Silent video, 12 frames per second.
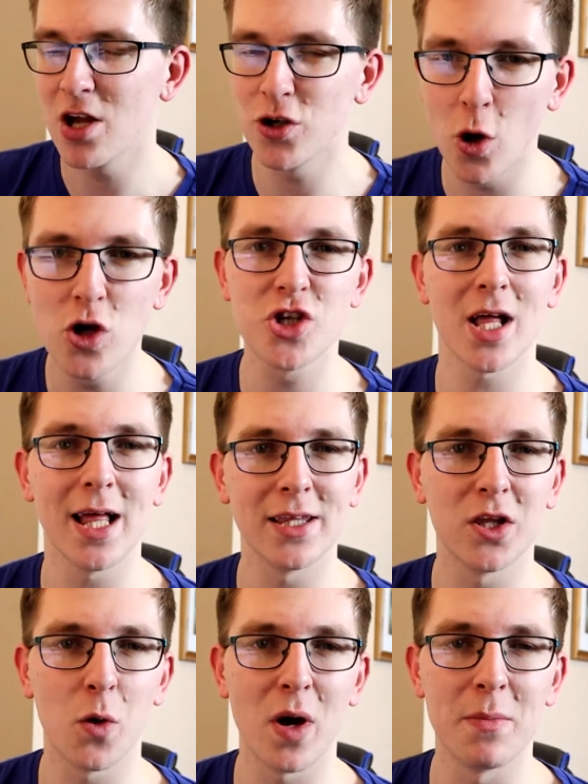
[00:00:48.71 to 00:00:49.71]
Usually I
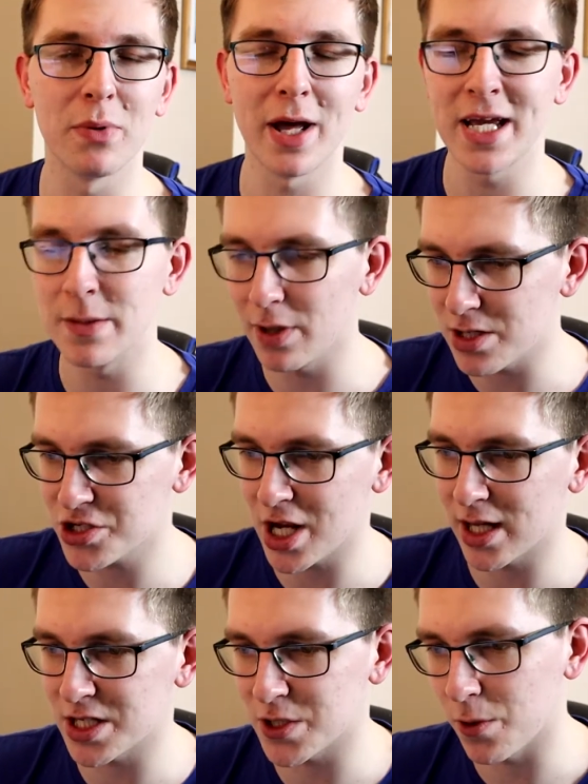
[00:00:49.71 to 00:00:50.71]
like to go in blind, but let's
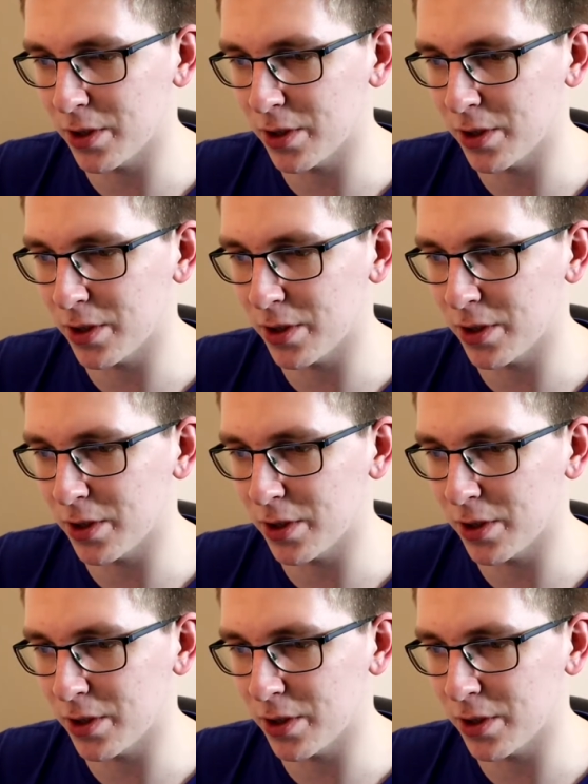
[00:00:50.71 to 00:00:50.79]
check this out.